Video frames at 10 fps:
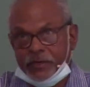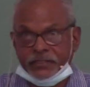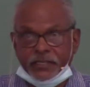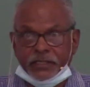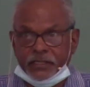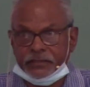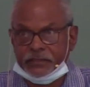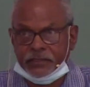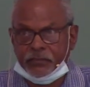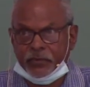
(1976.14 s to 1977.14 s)
see
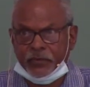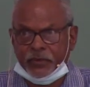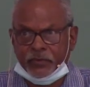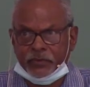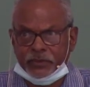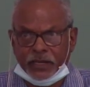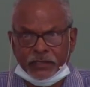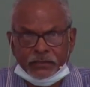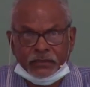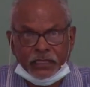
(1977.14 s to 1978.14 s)

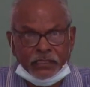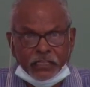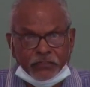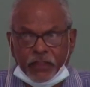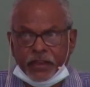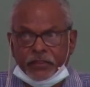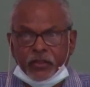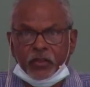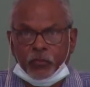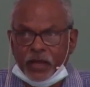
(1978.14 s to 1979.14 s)
he's flooded the
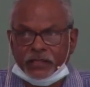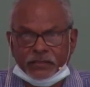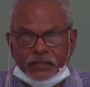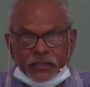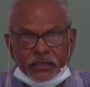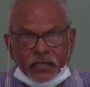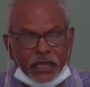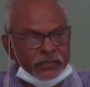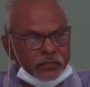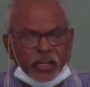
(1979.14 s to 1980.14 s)
earth once, and it's not going